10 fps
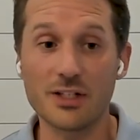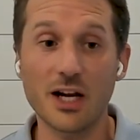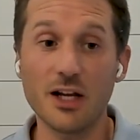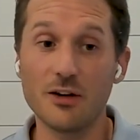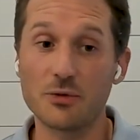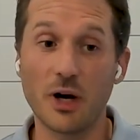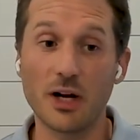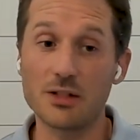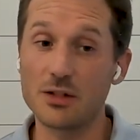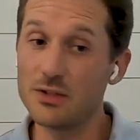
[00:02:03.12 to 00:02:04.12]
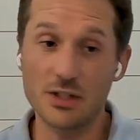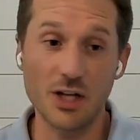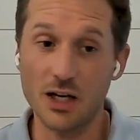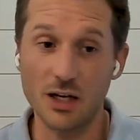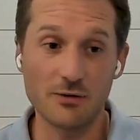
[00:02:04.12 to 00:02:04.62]
in executives ranks, those
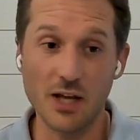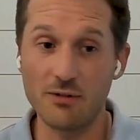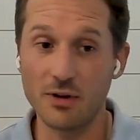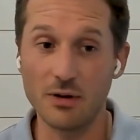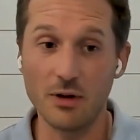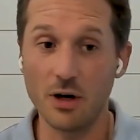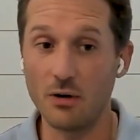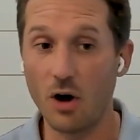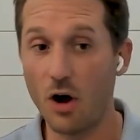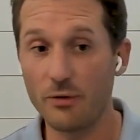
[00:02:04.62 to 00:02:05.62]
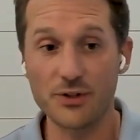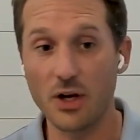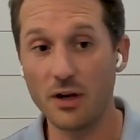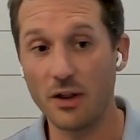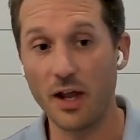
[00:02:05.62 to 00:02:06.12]
executives haven't, you know, all of a
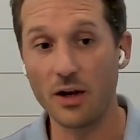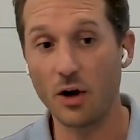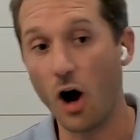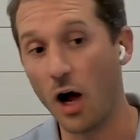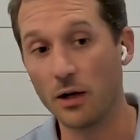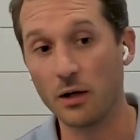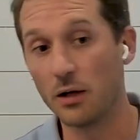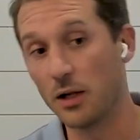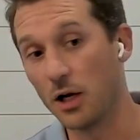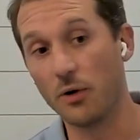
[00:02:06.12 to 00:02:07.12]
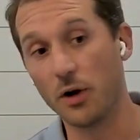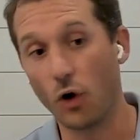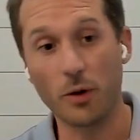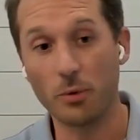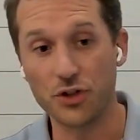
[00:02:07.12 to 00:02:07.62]
sudden then gotten, you know,
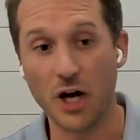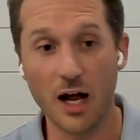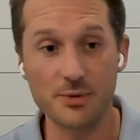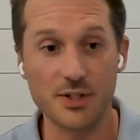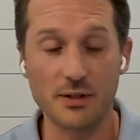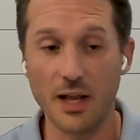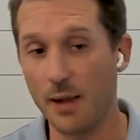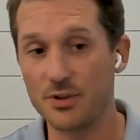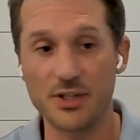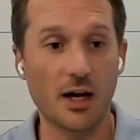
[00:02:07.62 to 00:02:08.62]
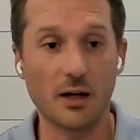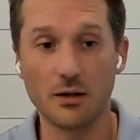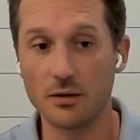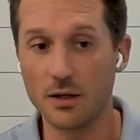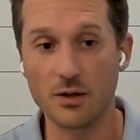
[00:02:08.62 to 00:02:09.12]
incredible jobs at Amazon
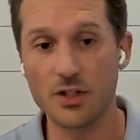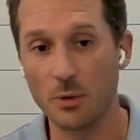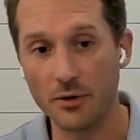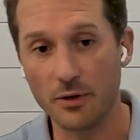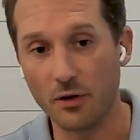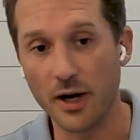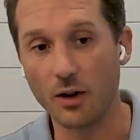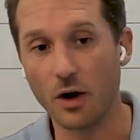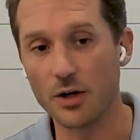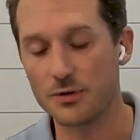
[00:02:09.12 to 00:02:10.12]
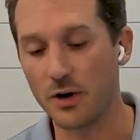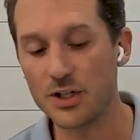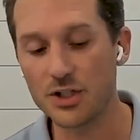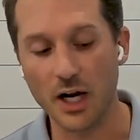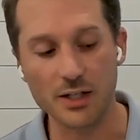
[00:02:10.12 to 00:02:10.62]
or, you know, some other great large
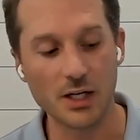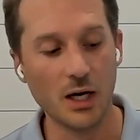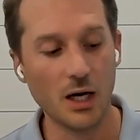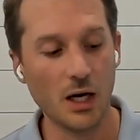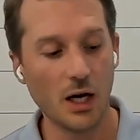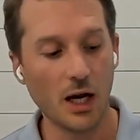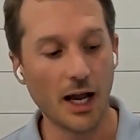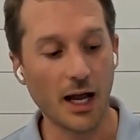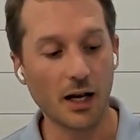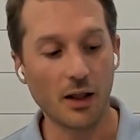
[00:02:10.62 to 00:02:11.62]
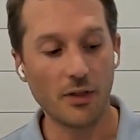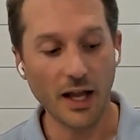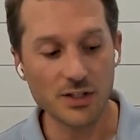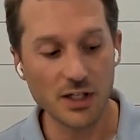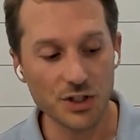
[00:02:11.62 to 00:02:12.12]
franchise. And
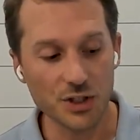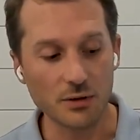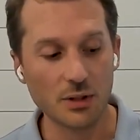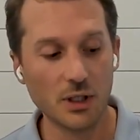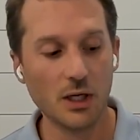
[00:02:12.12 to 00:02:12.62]
that's an issue.